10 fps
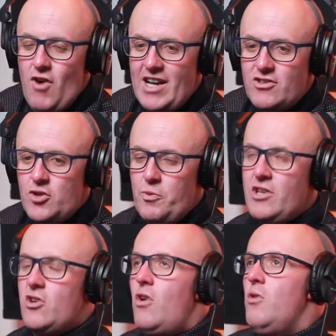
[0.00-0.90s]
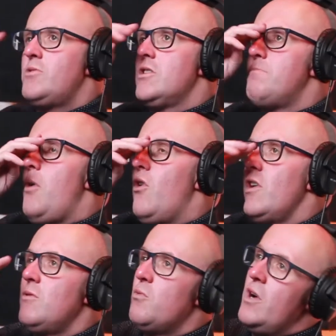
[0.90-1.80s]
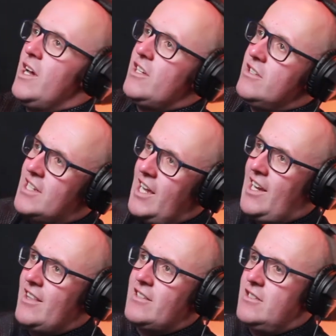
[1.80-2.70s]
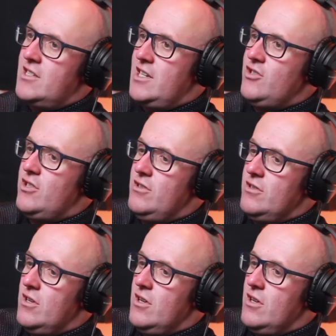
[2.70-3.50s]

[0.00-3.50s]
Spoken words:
Right. So we'd got up to the point where you'd taken that decision